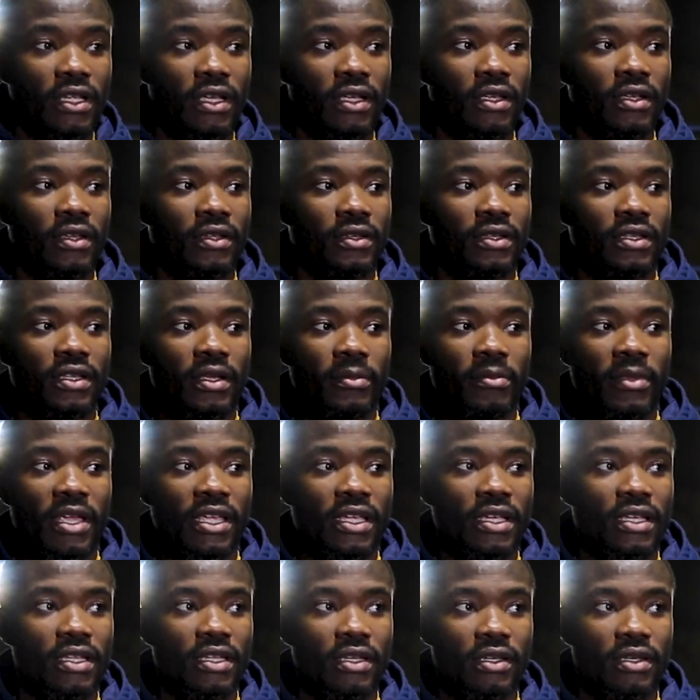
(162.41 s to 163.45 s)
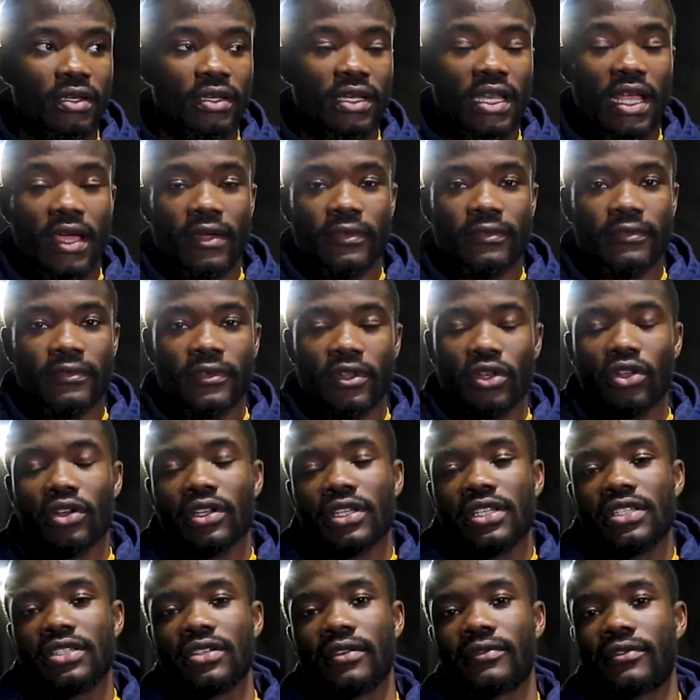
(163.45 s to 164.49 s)
They're, they're making life a
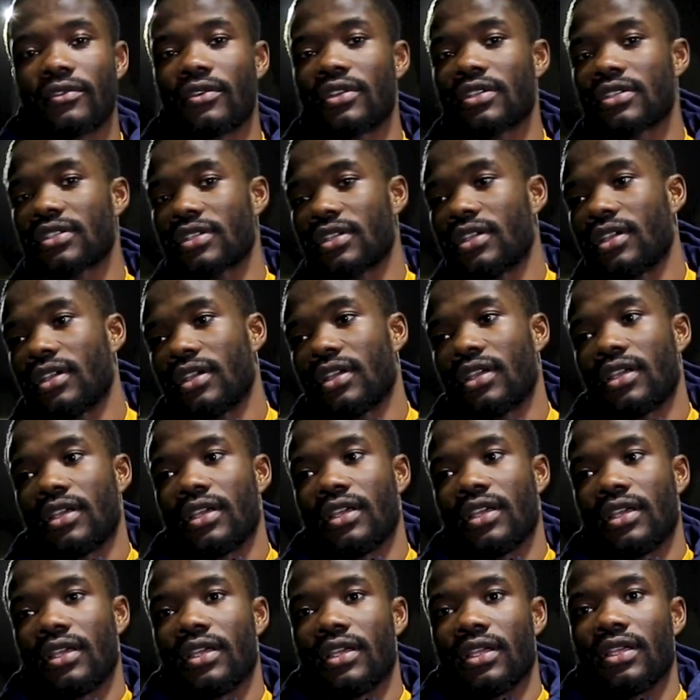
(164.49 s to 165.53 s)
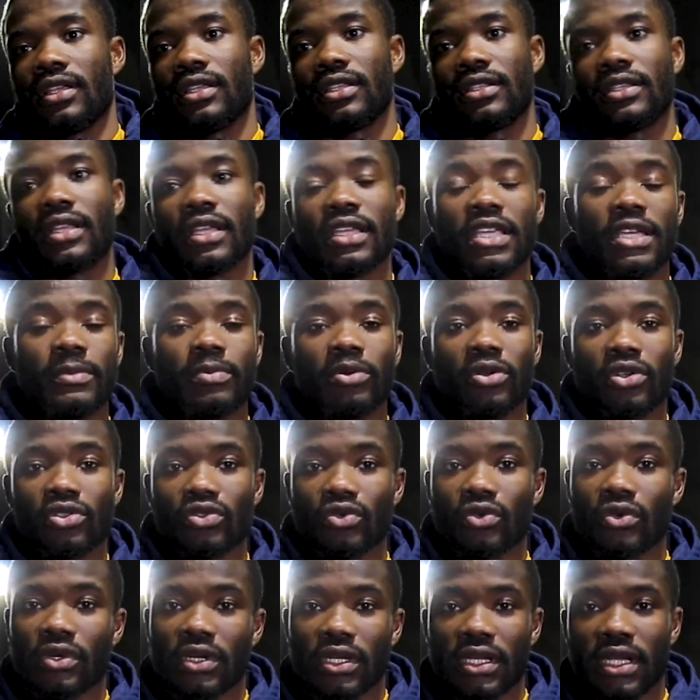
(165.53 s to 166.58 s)
lot easier for us they're keeping
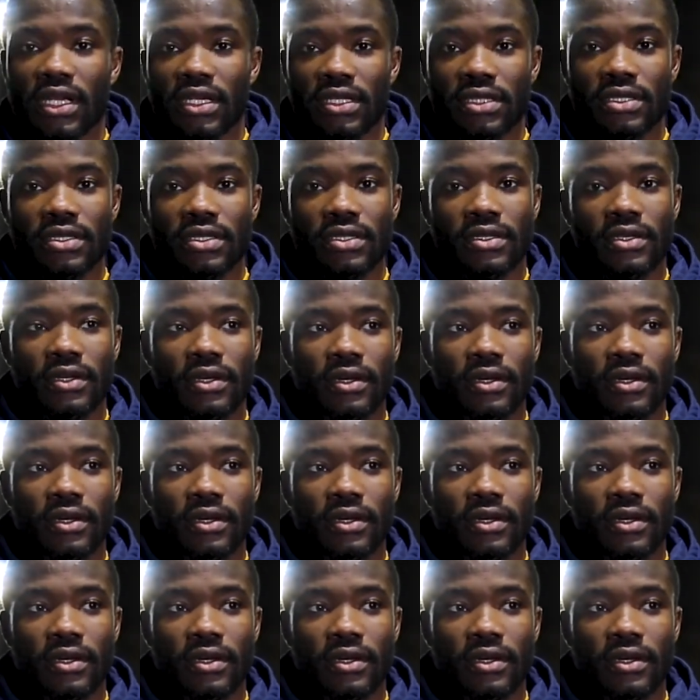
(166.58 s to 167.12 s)
us organised.